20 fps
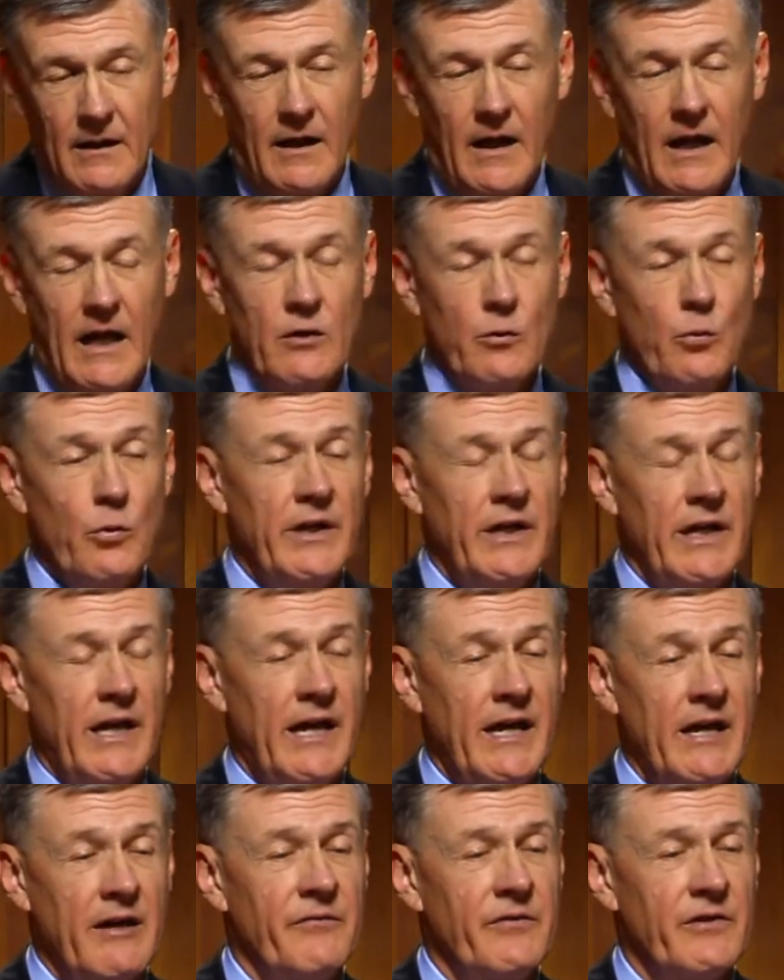And when
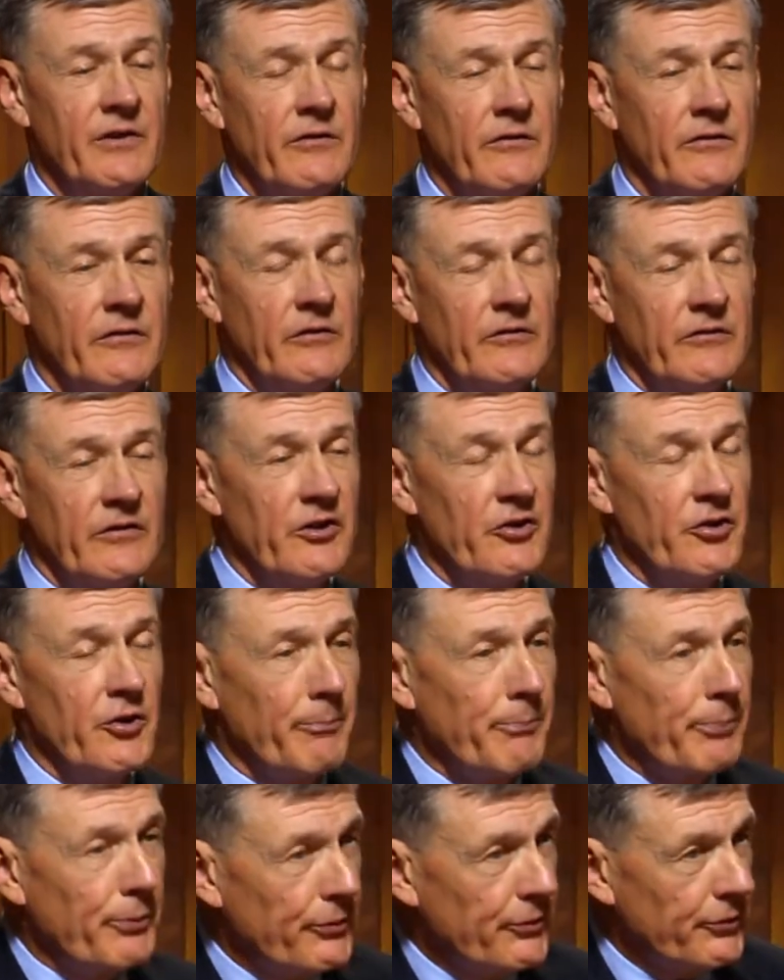heavens is in the
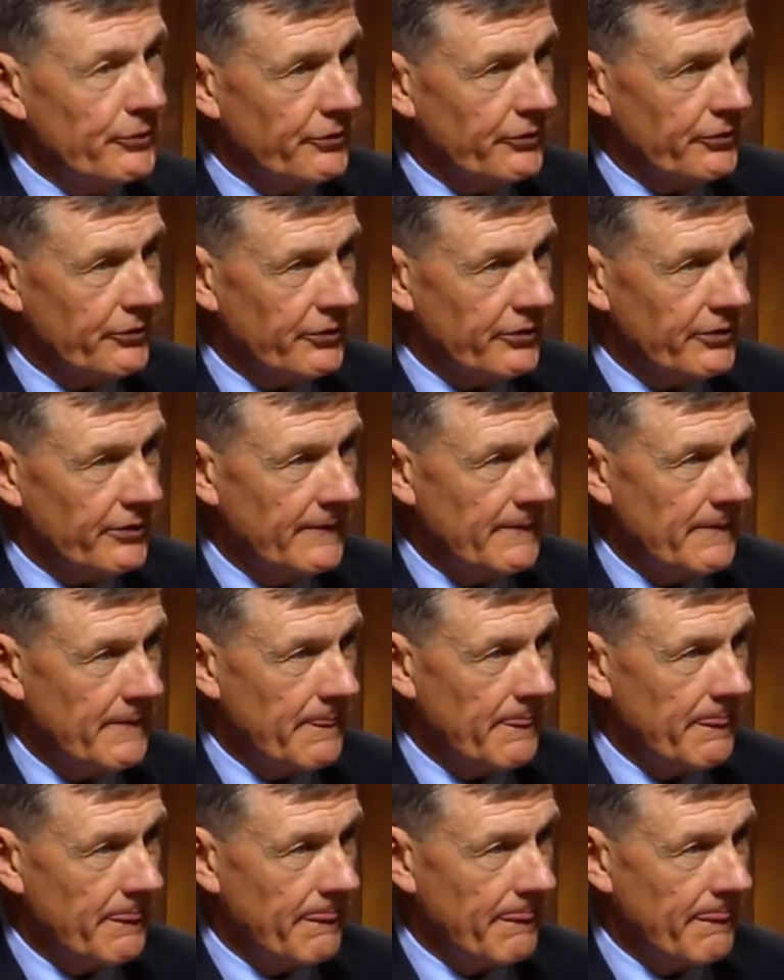plural,
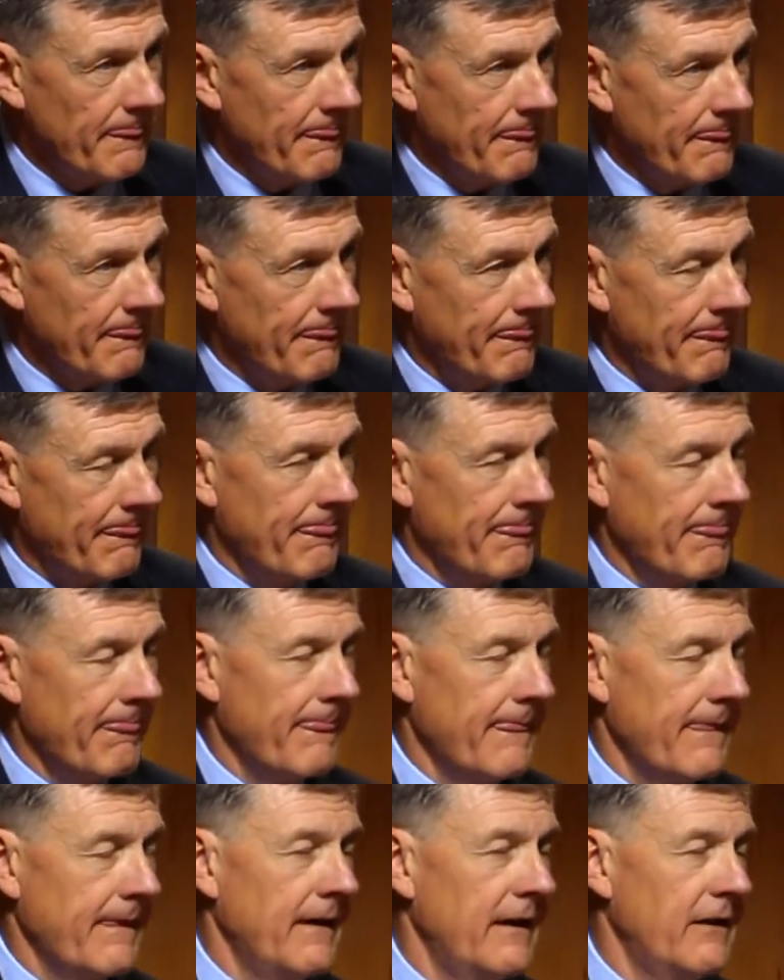
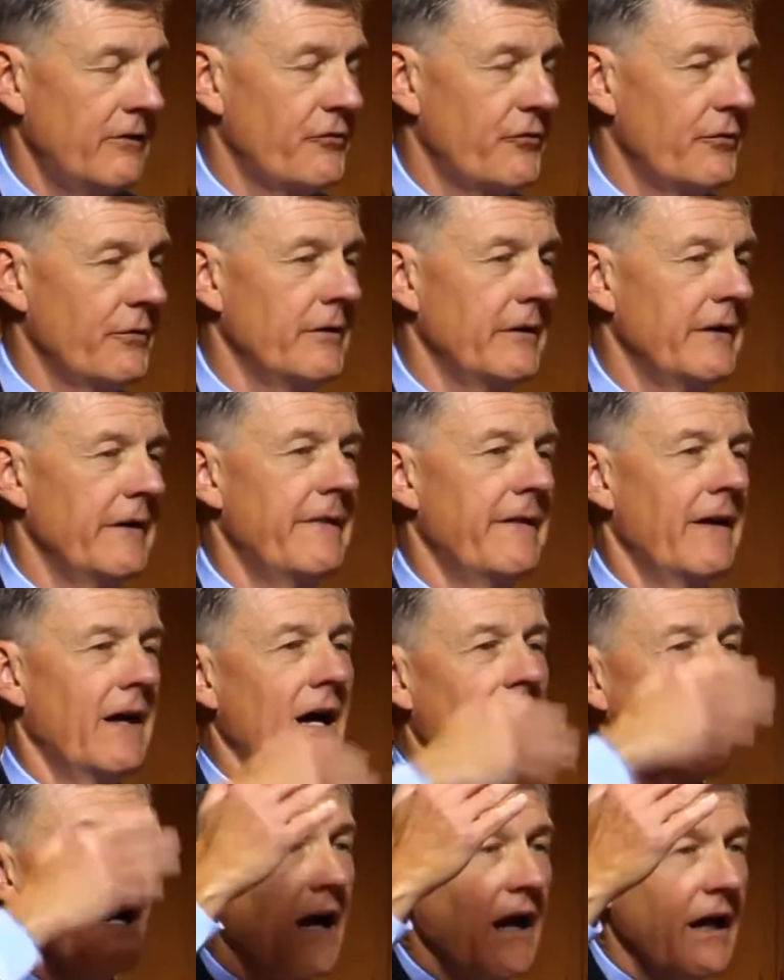it's really the
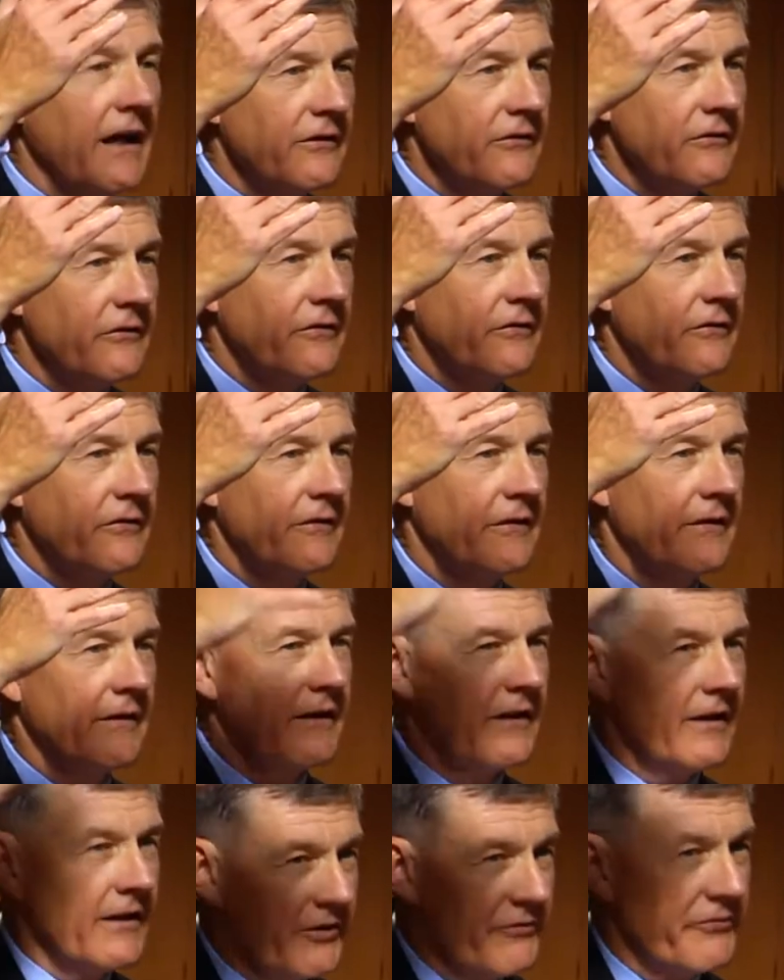heights
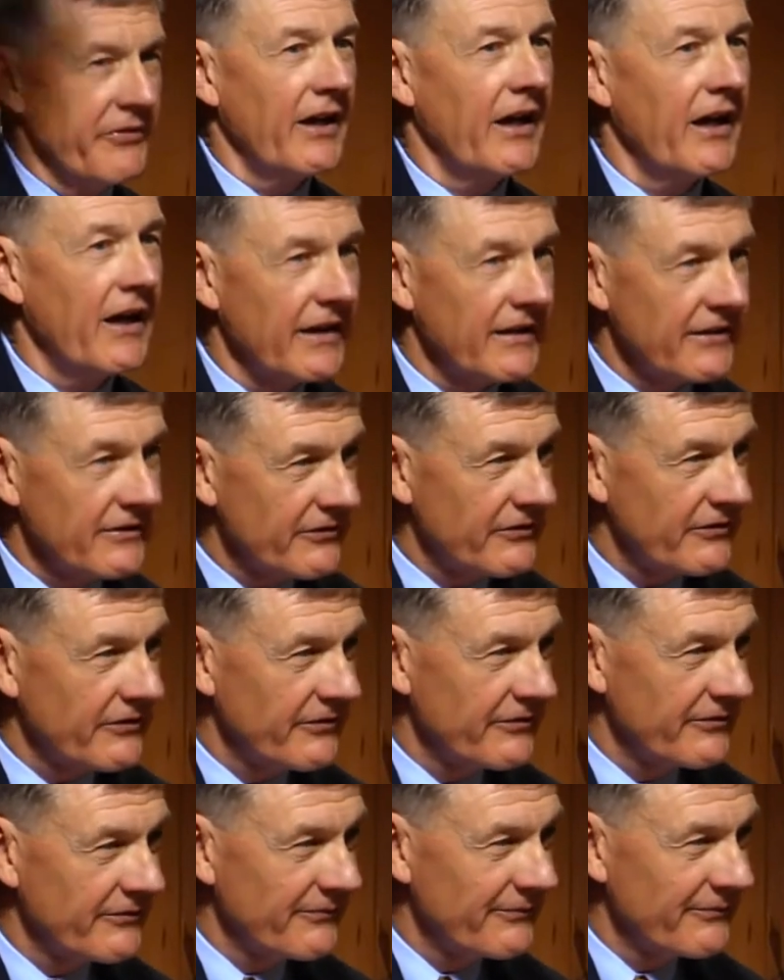of the heights